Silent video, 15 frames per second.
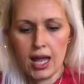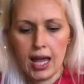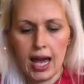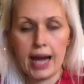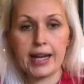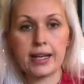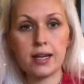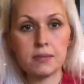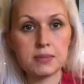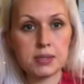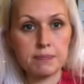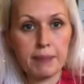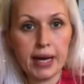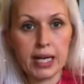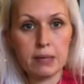And it comes in
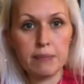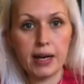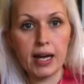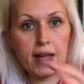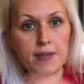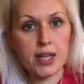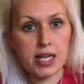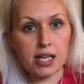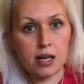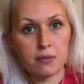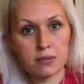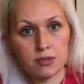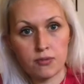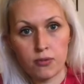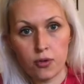paper and then it
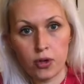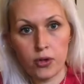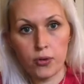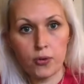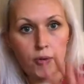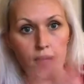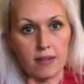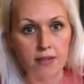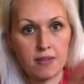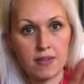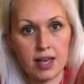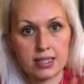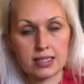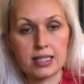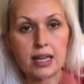comes in foil. And then
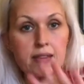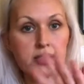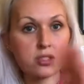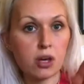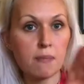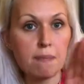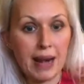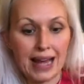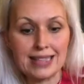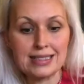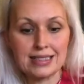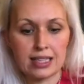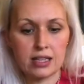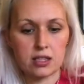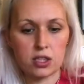that's it. There's no
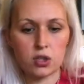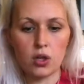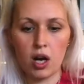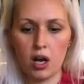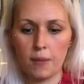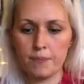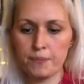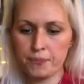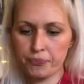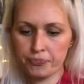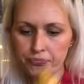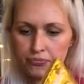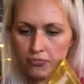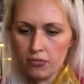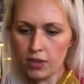plastic that you can't
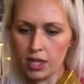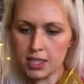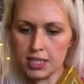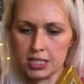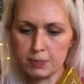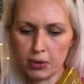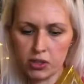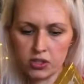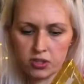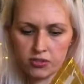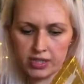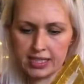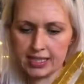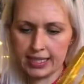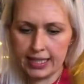dispose of
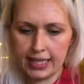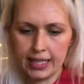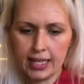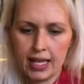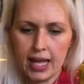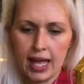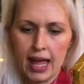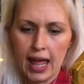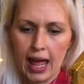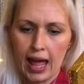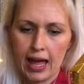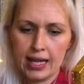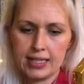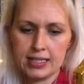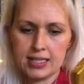easily.
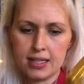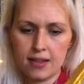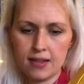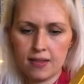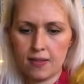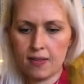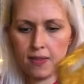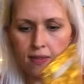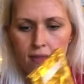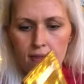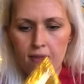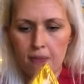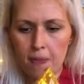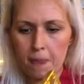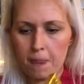And
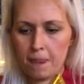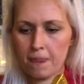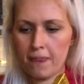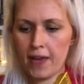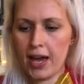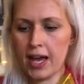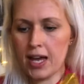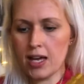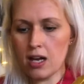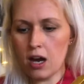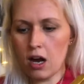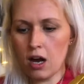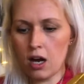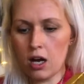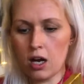they
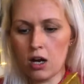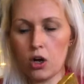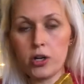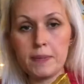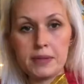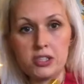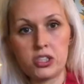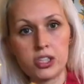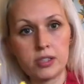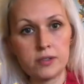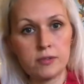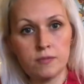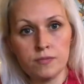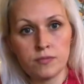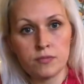are on a
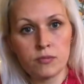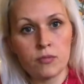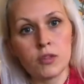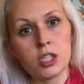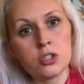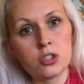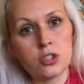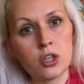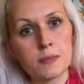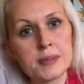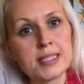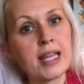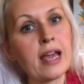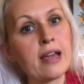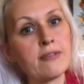mission to stop
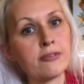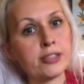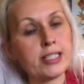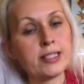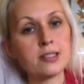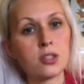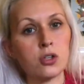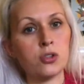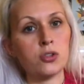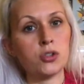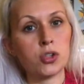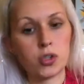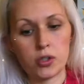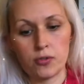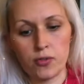slavery on
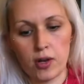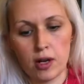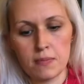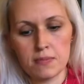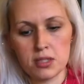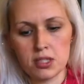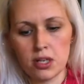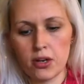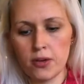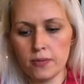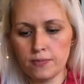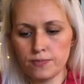chocolate farms. So